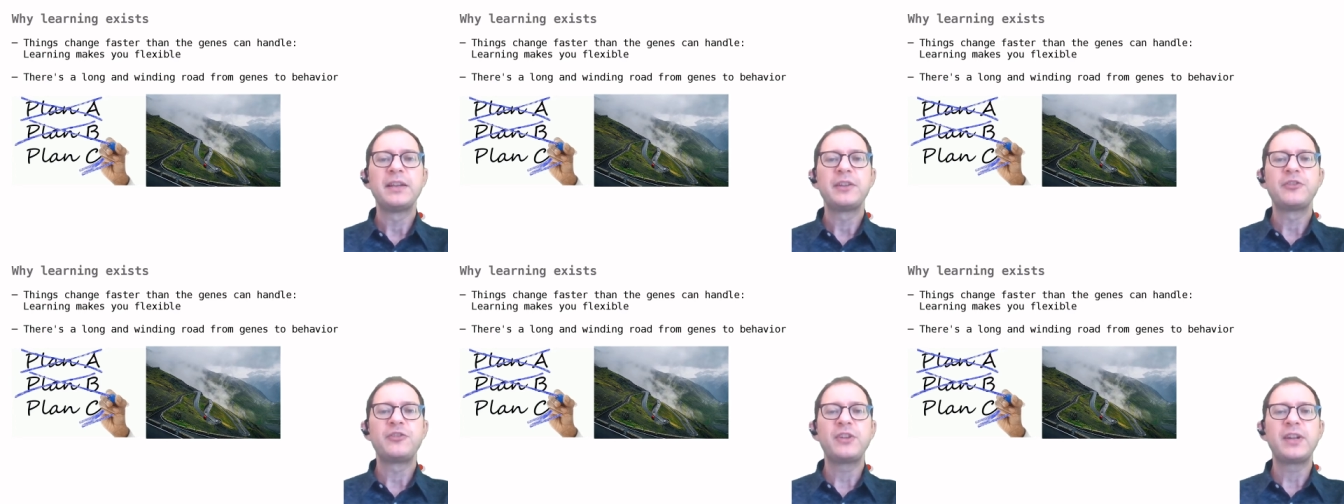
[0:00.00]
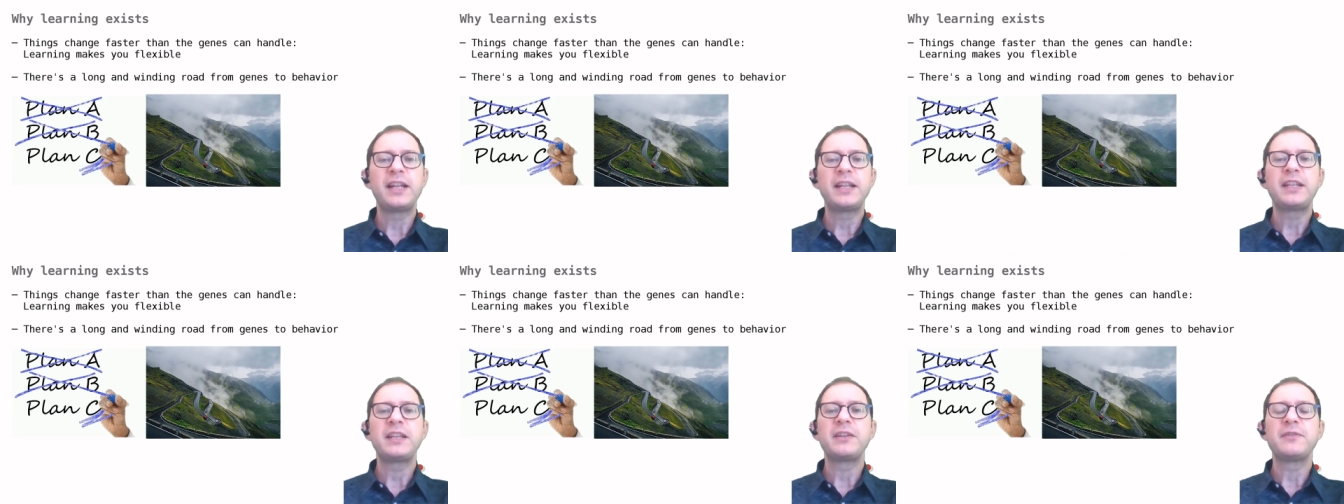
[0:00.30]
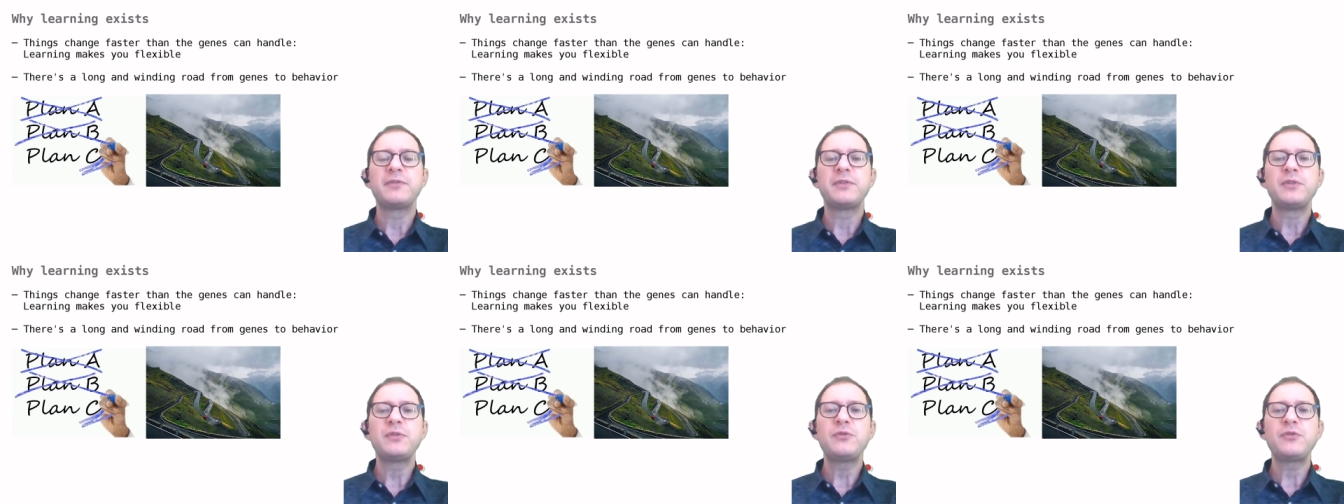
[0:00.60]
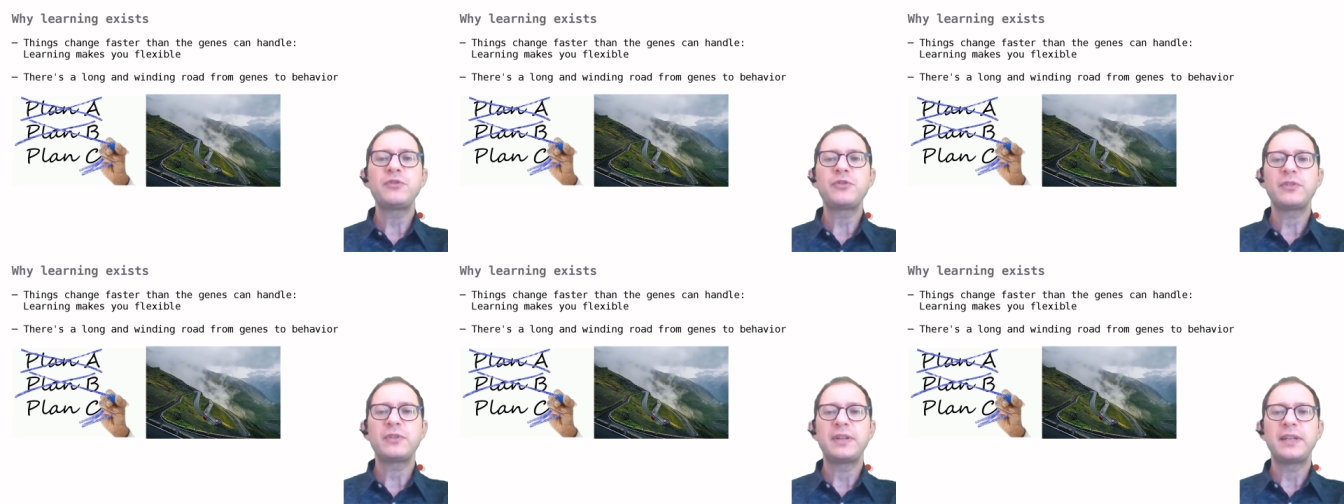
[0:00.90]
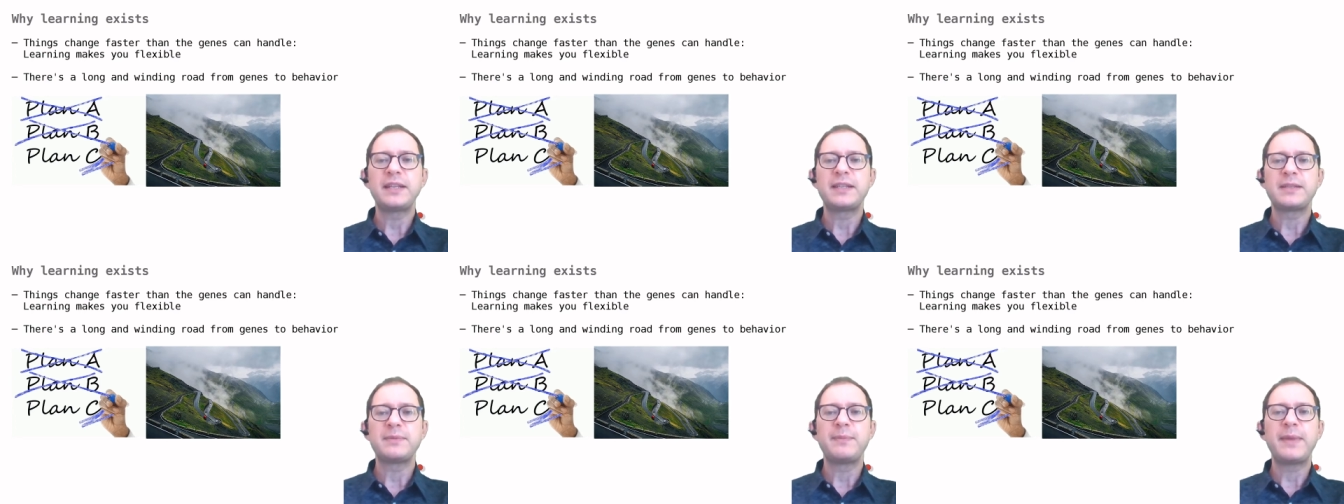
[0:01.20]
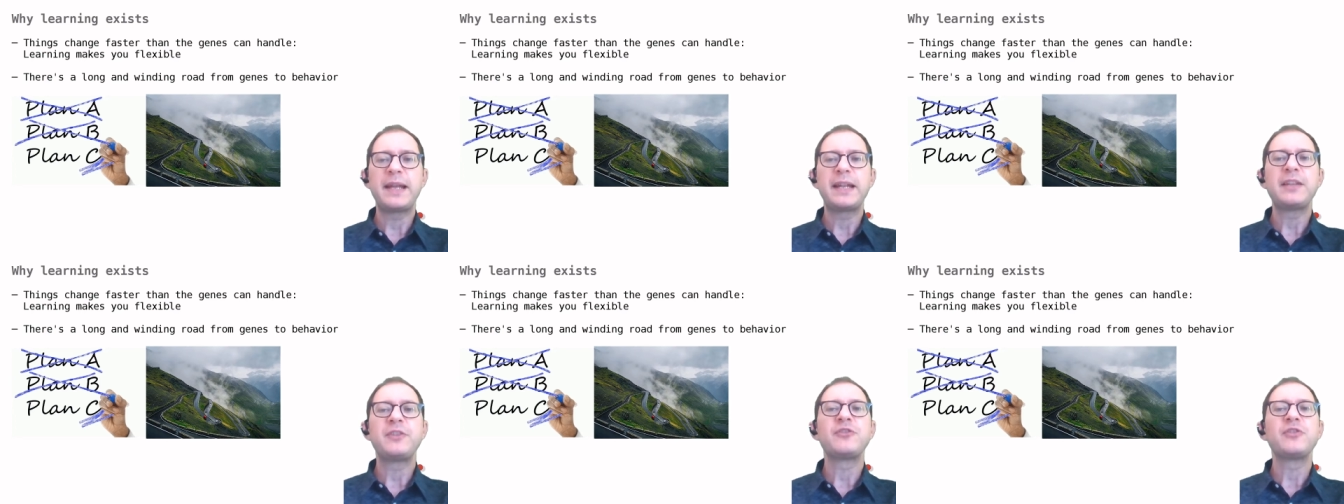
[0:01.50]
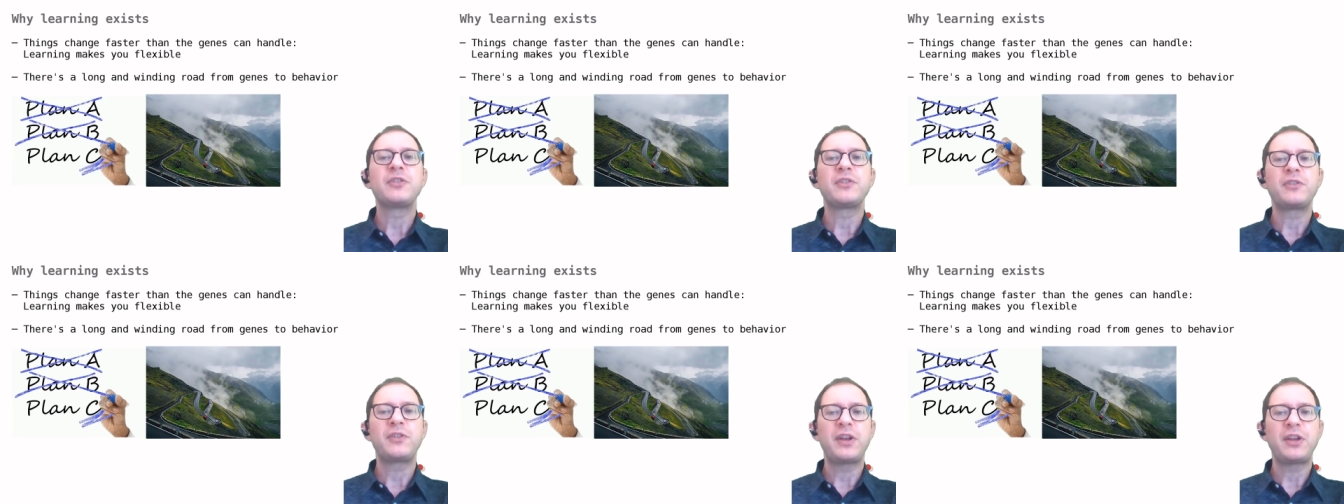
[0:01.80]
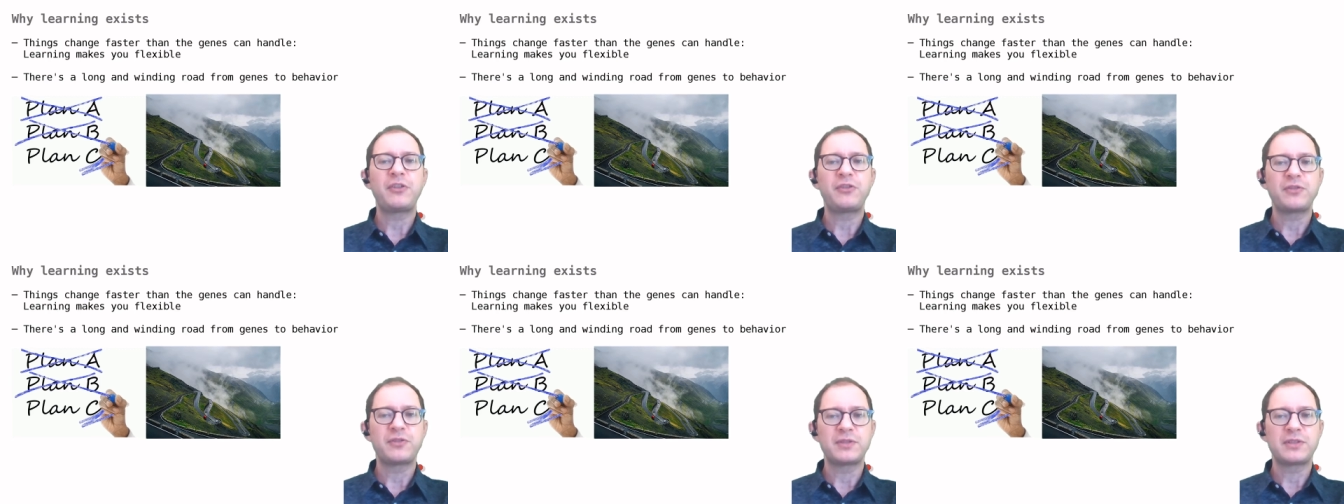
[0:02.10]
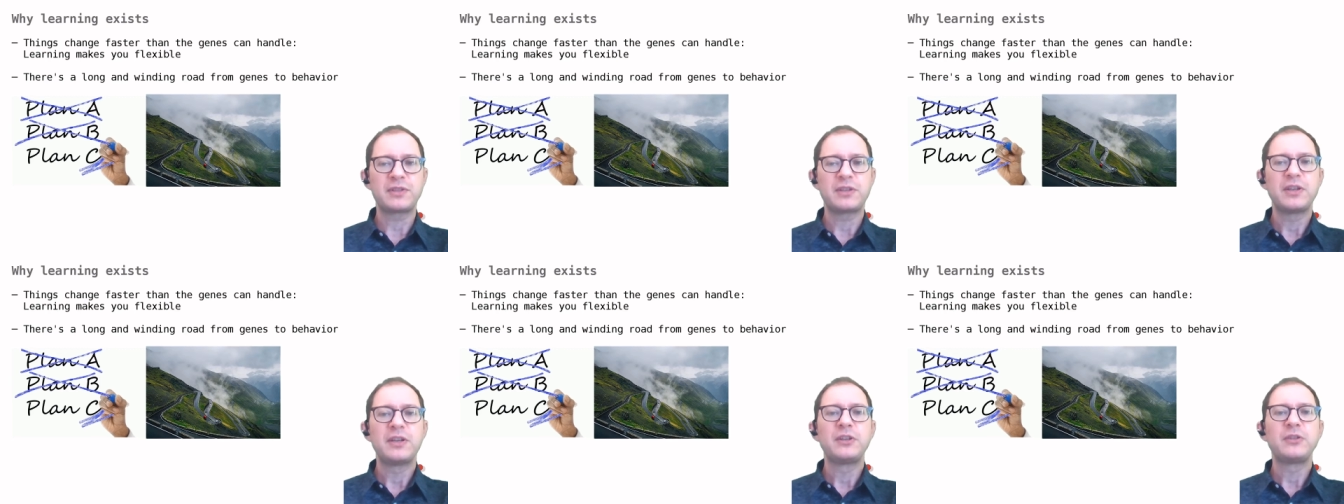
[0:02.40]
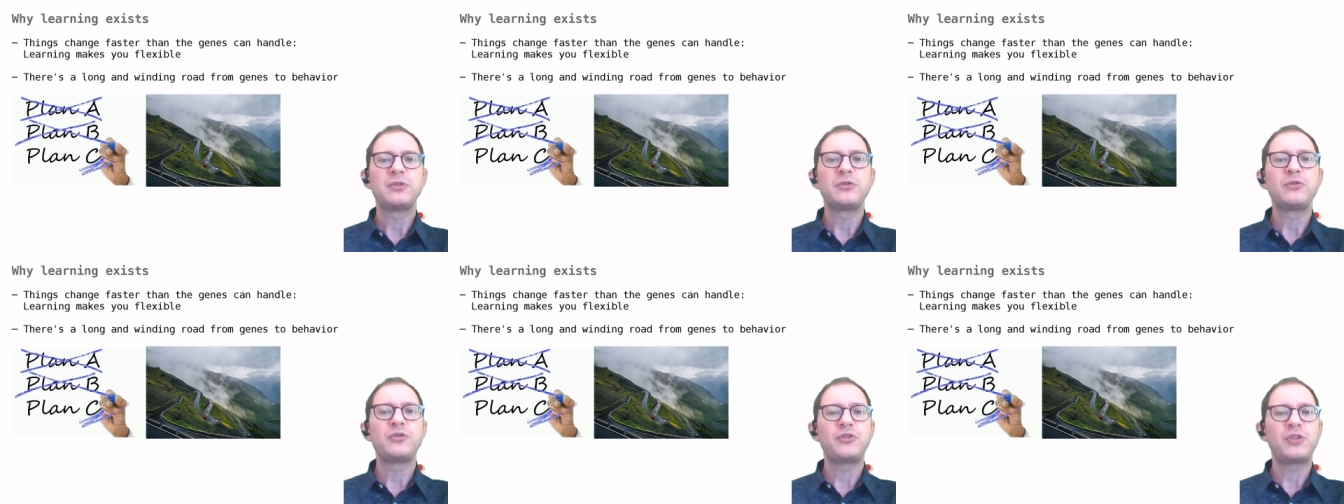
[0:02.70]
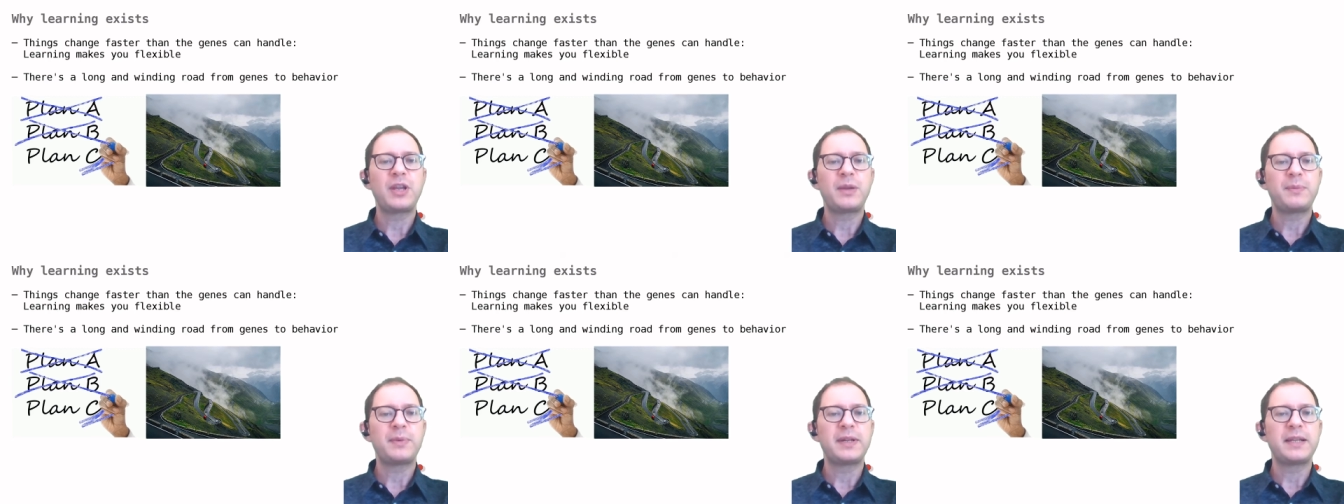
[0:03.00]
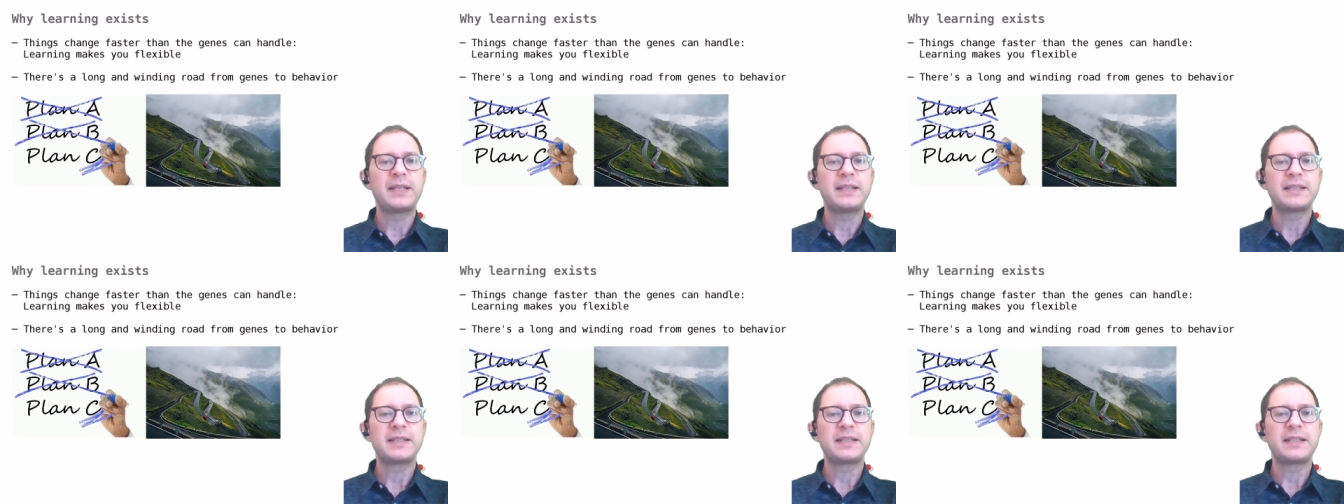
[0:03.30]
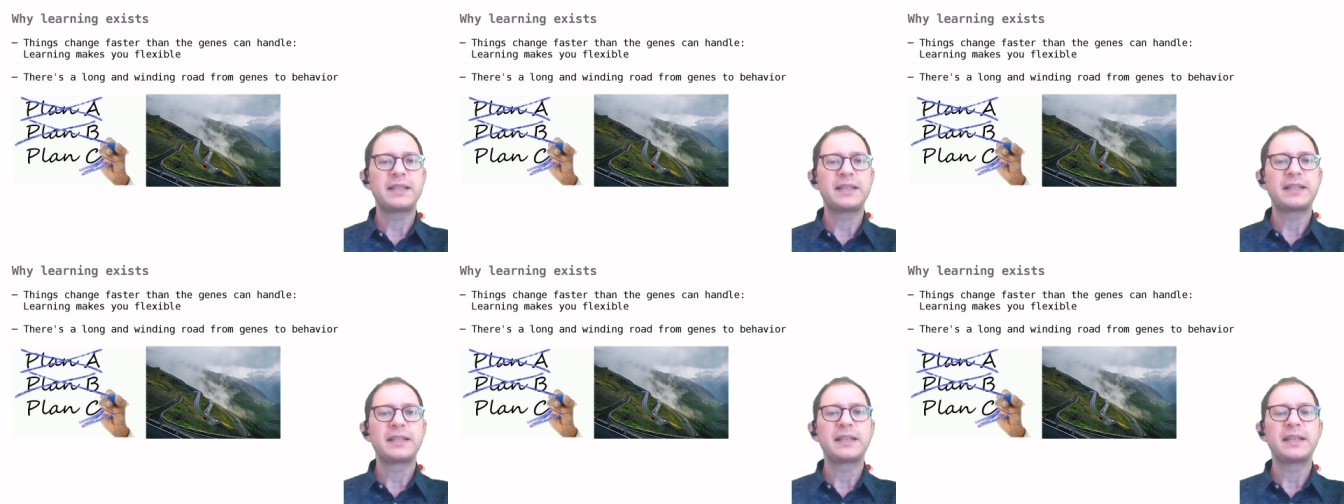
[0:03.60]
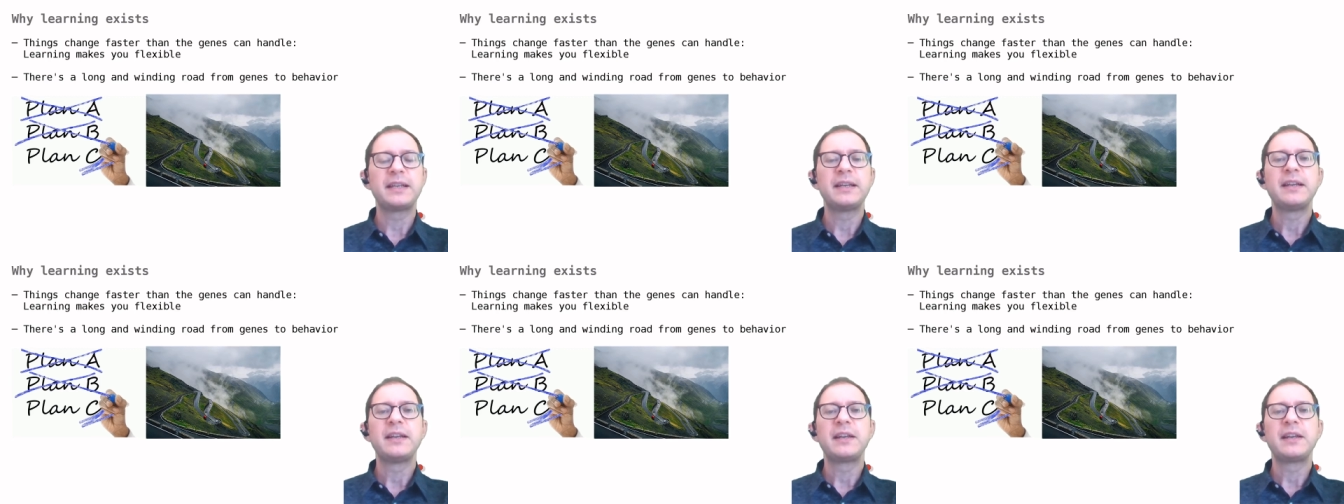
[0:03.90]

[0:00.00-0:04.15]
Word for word: Genetic evolution needs many generations to shape an instinct.